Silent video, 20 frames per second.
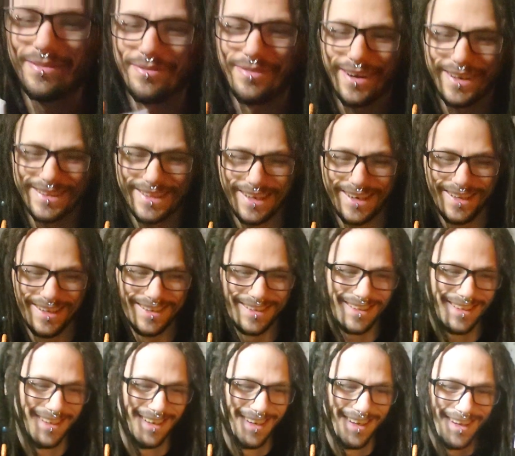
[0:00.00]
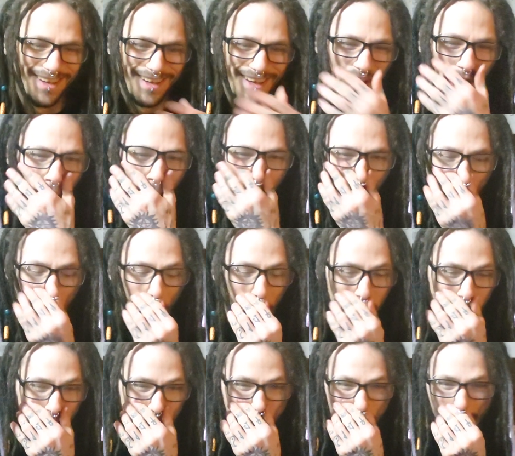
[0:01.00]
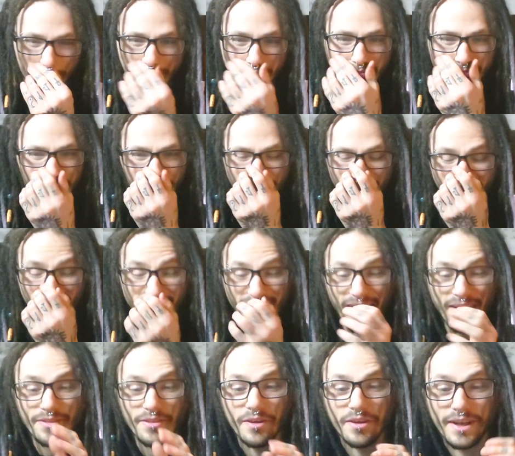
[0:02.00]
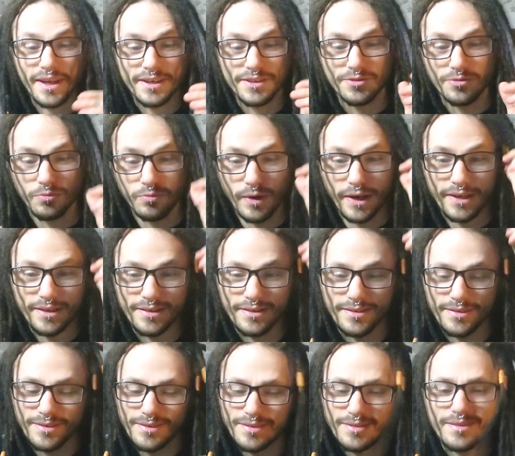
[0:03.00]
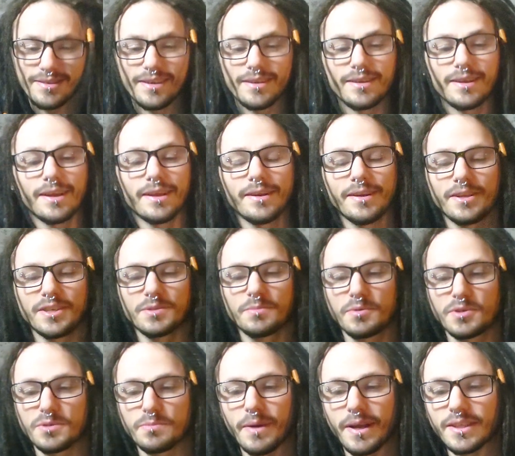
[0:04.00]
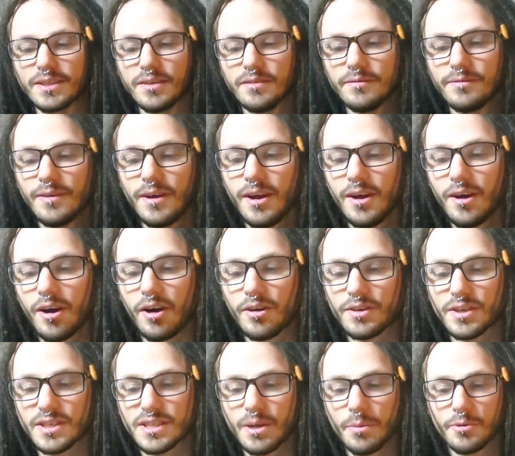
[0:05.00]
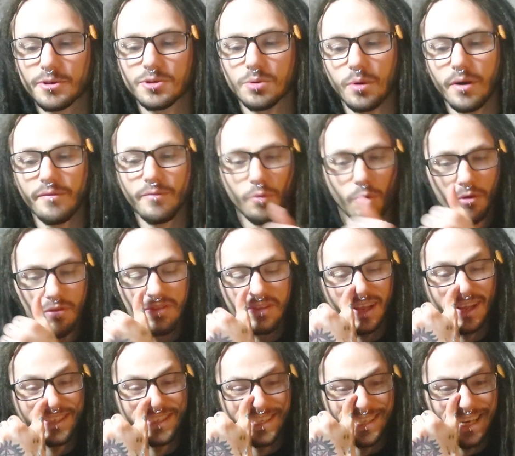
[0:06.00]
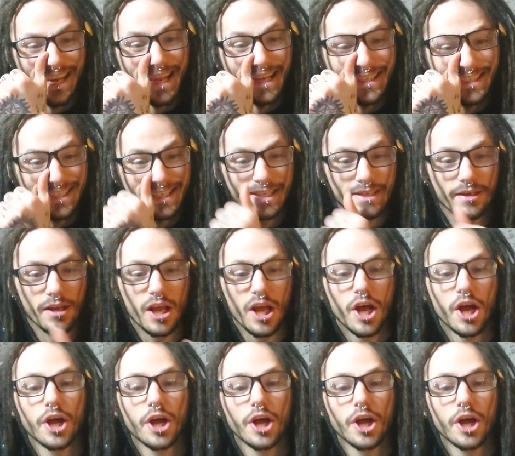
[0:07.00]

the fuck? Um, and the, it's written in his perspective on December twenty fourth, nineteen eighteen.